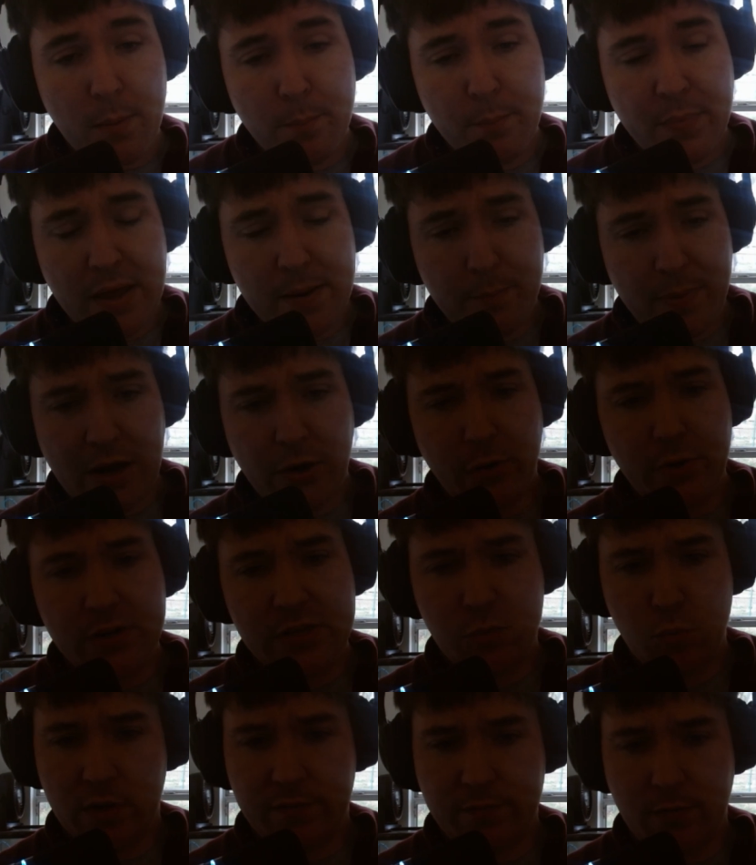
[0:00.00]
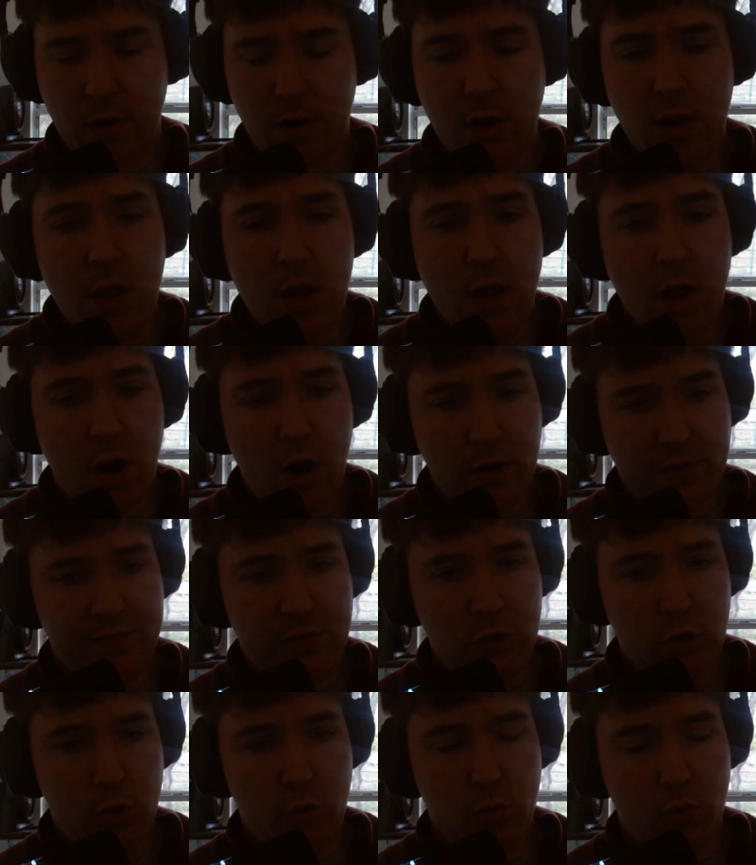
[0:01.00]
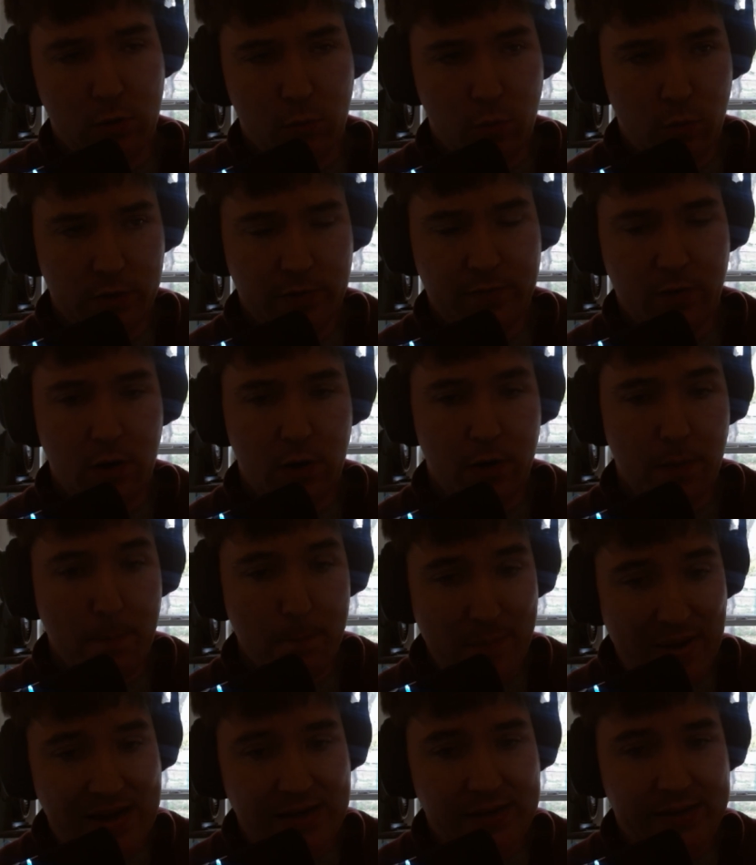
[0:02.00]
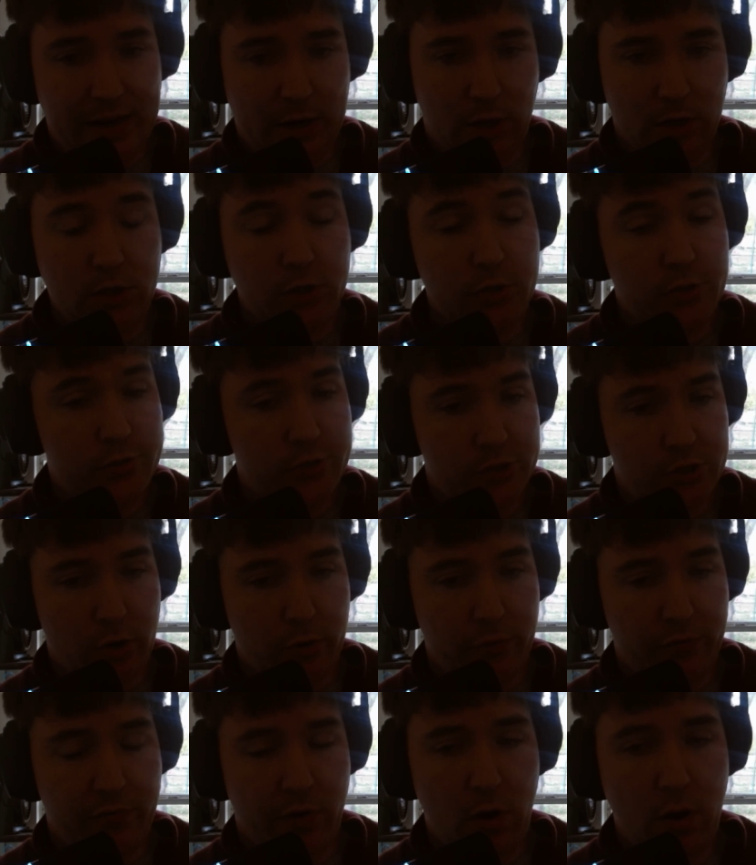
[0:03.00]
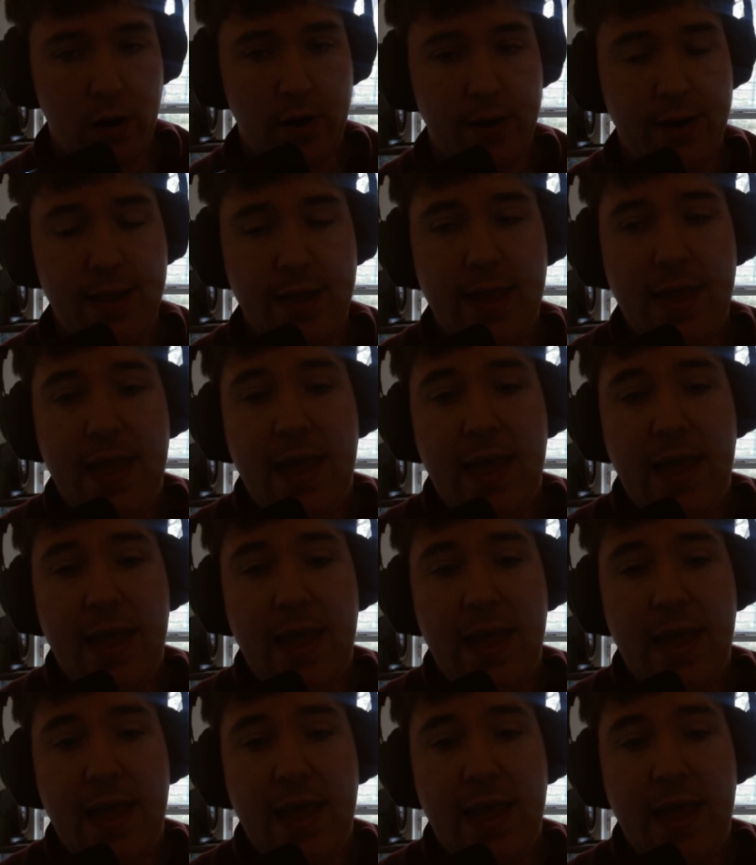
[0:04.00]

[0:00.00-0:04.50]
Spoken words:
But Perrin is one of our main characters so far.